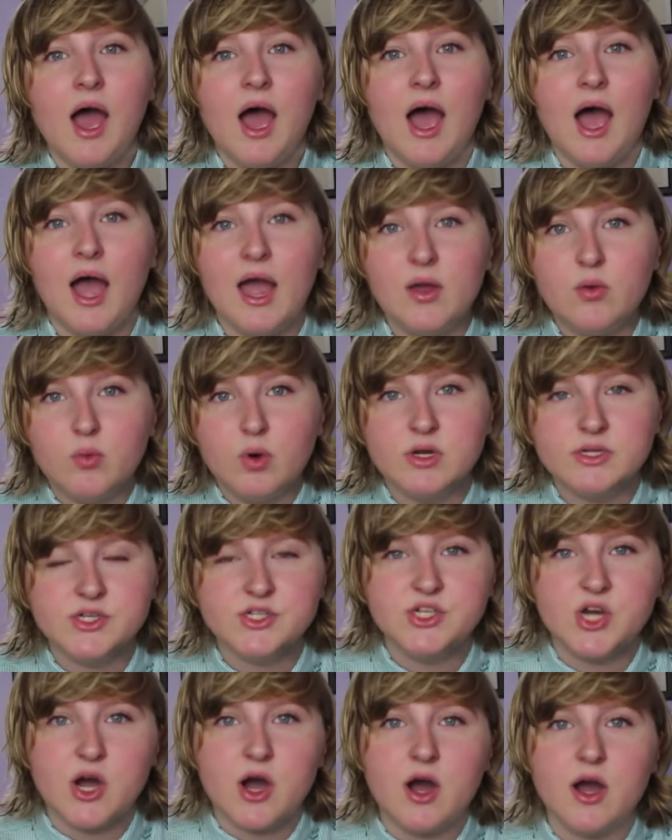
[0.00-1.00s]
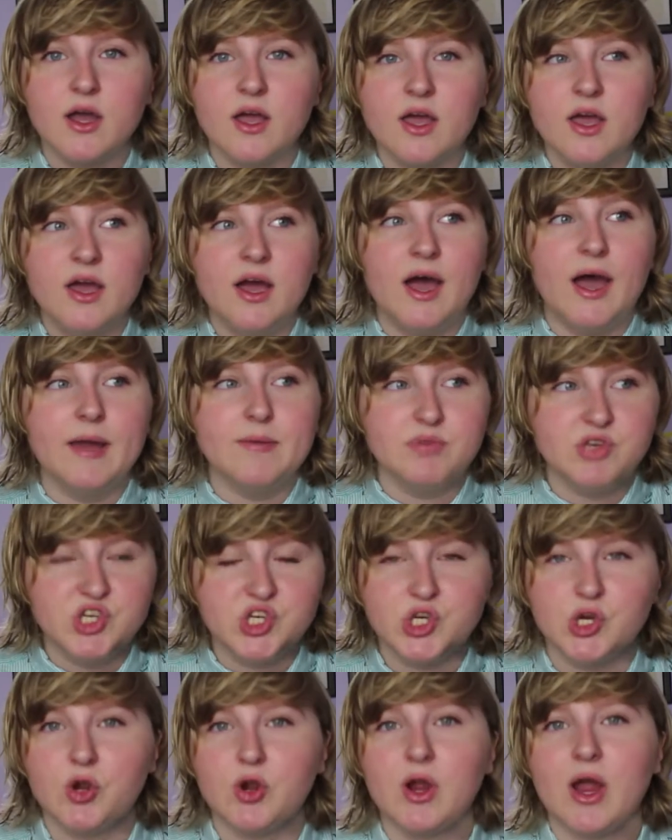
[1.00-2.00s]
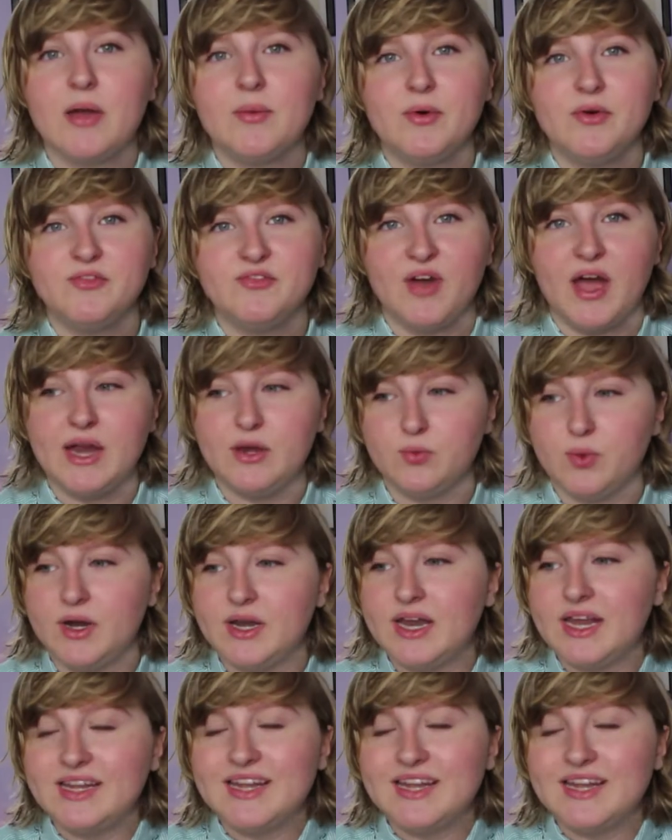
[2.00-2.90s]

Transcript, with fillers: I want a dog, I'm sure I will find one,